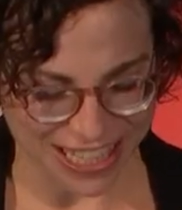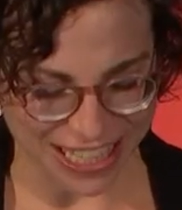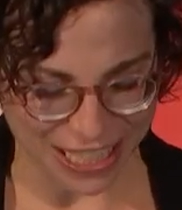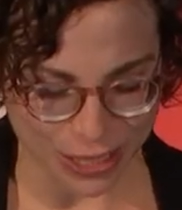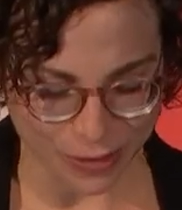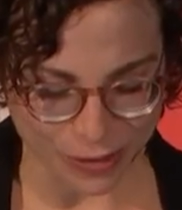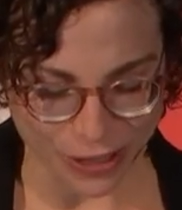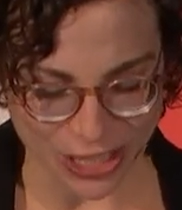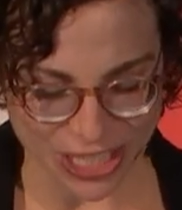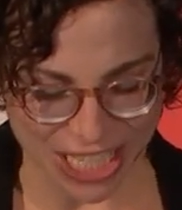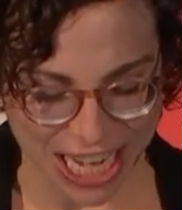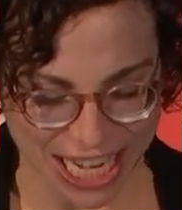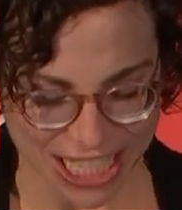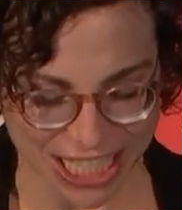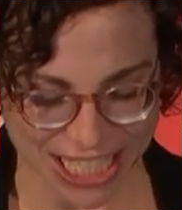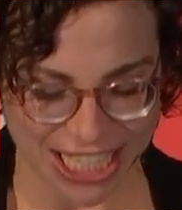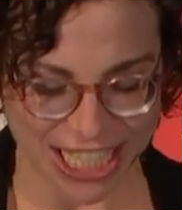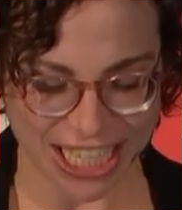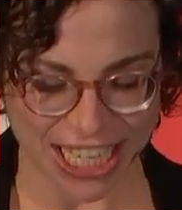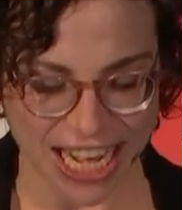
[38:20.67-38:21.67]
Thanks for your
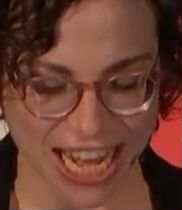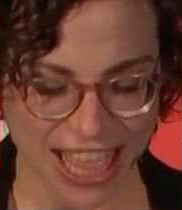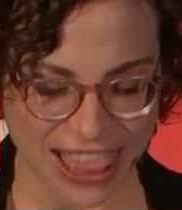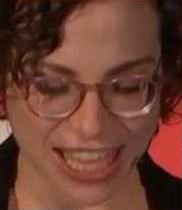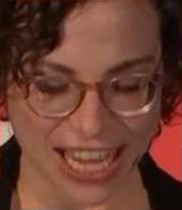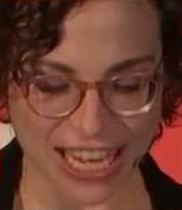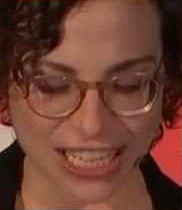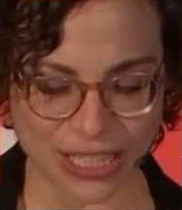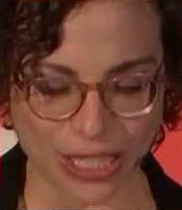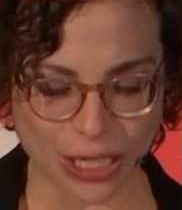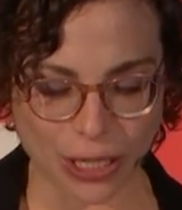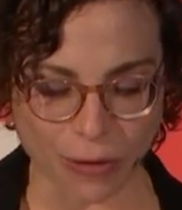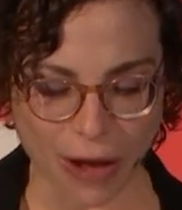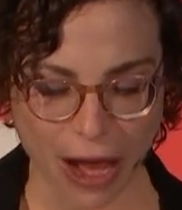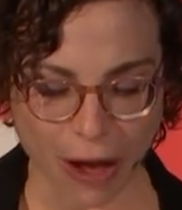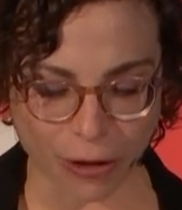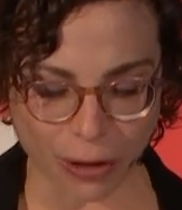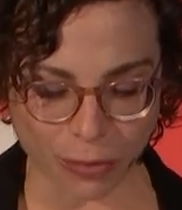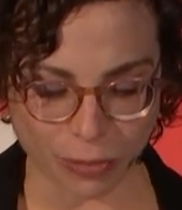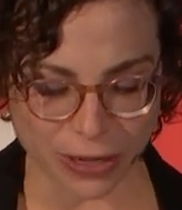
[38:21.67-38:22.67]
attention. Thanks to
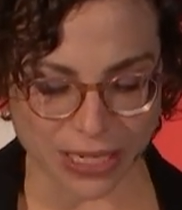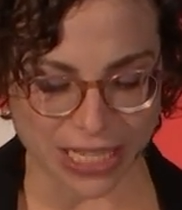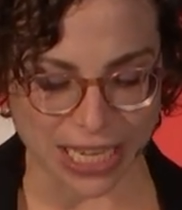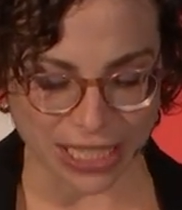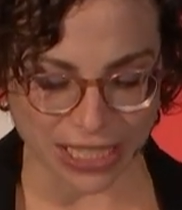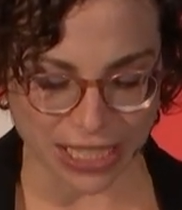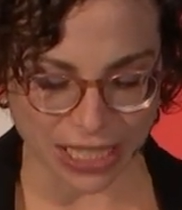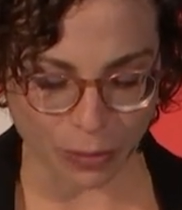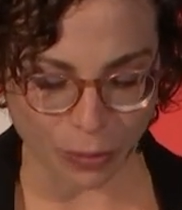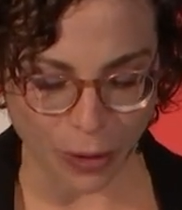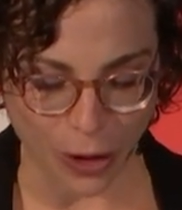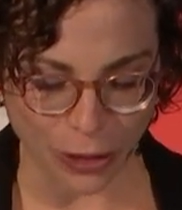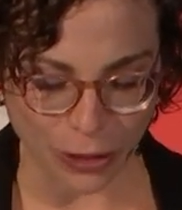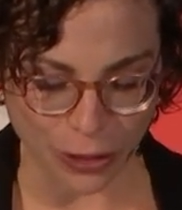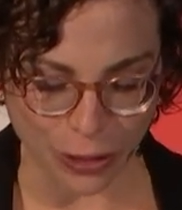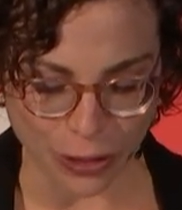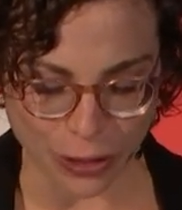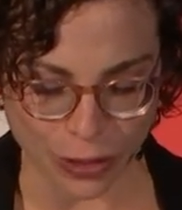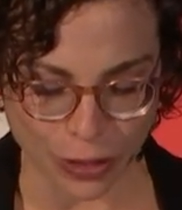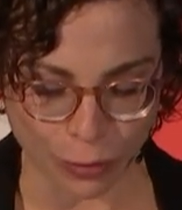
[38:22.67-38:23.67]
our presenting
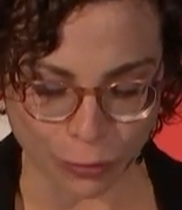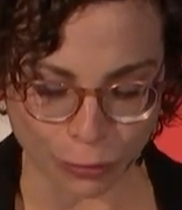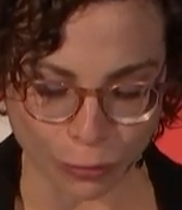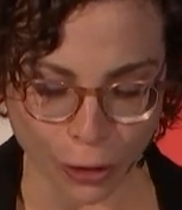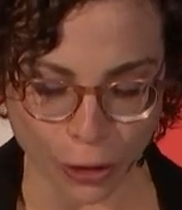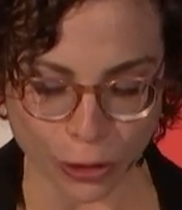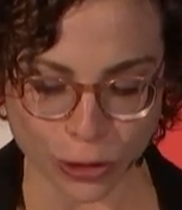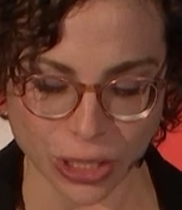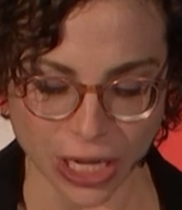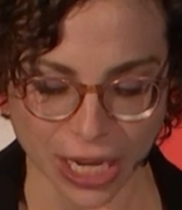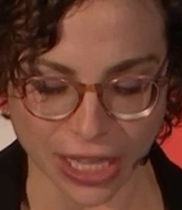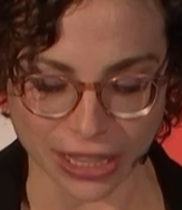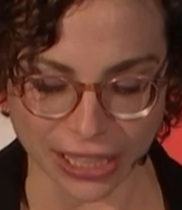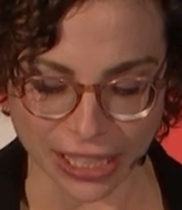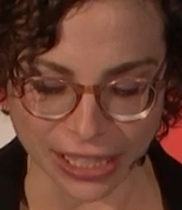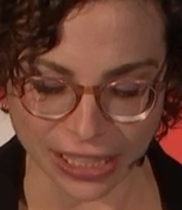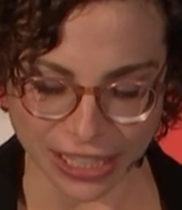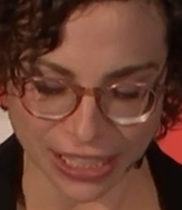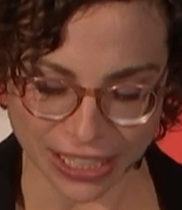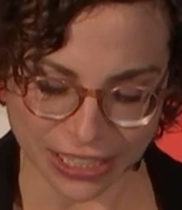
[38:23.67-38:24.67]
partners, Roche
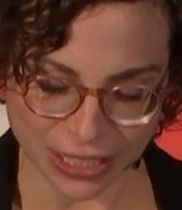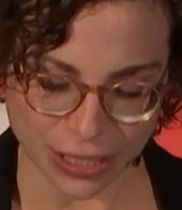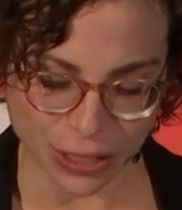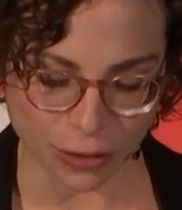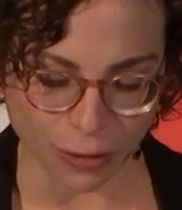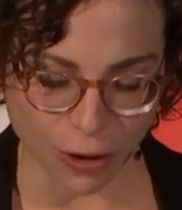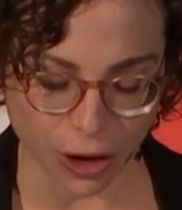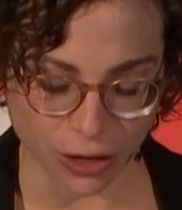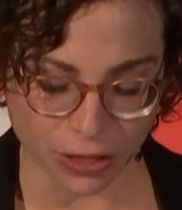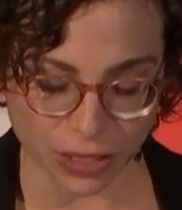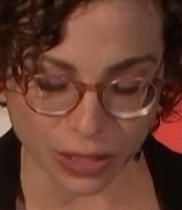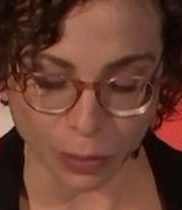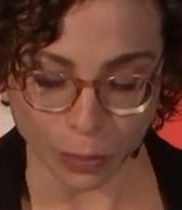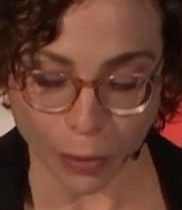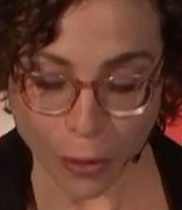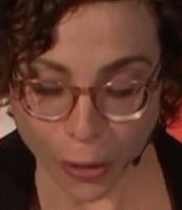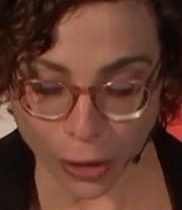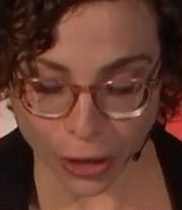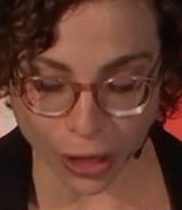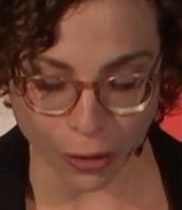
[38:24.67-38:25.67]
and Lilly, to our
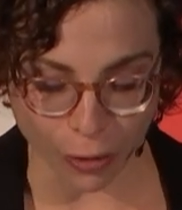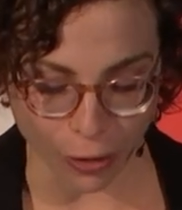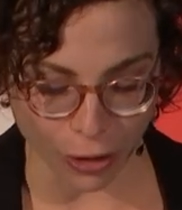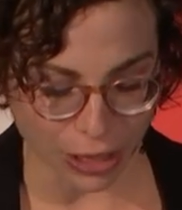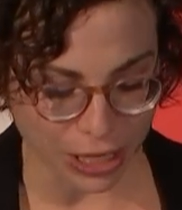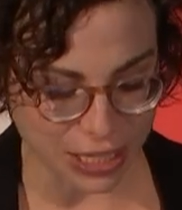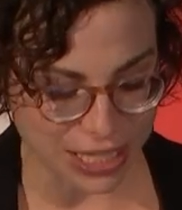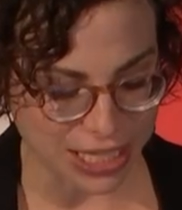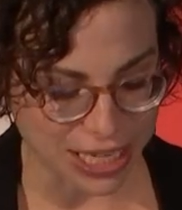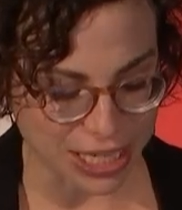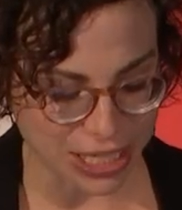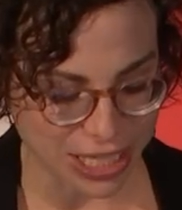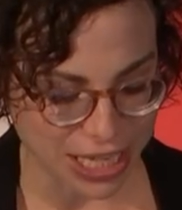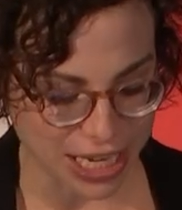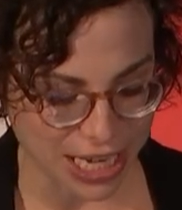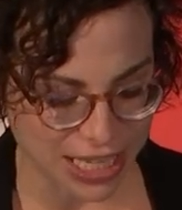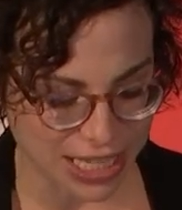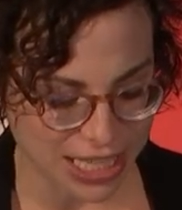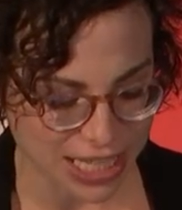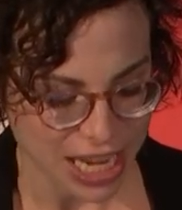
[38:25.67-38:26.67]
supporting
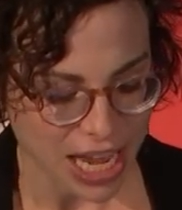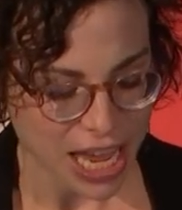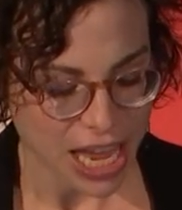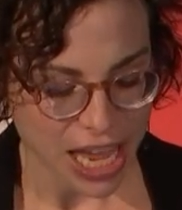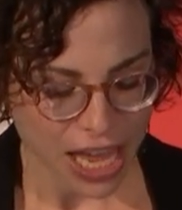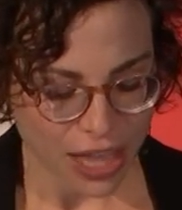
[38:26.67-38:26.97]
organizations,